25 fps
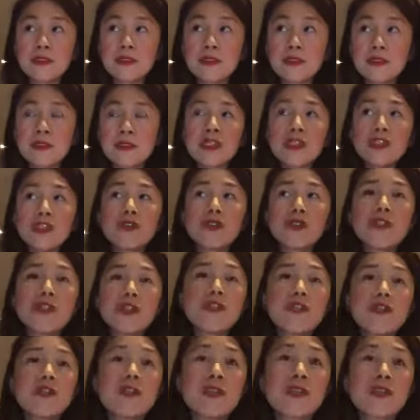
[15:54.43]
And ensuring
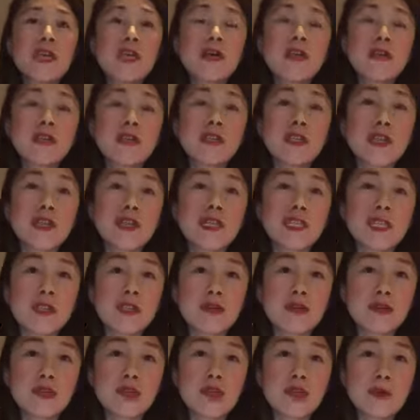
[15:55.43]
that your inhales and
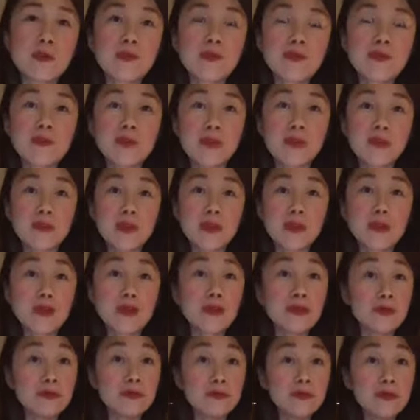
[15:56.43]
exhales come from the
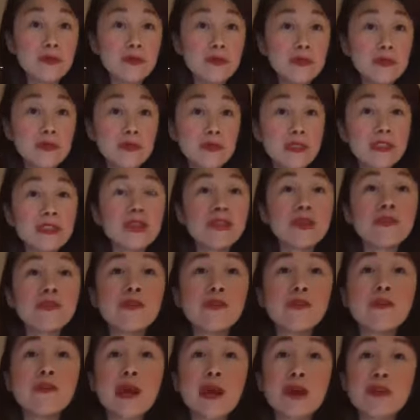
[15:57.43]
nose. So
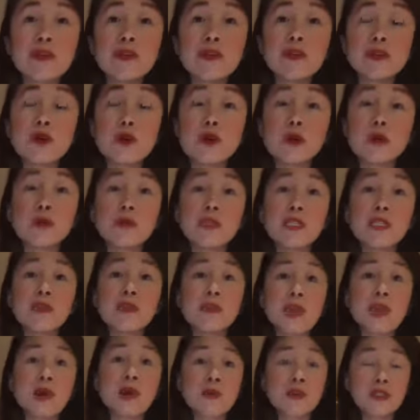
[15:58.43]
if your mouth is open,
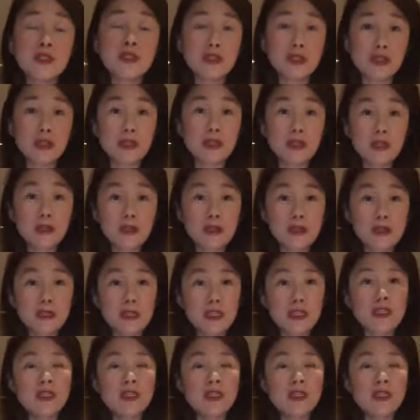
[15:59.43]
you might want to close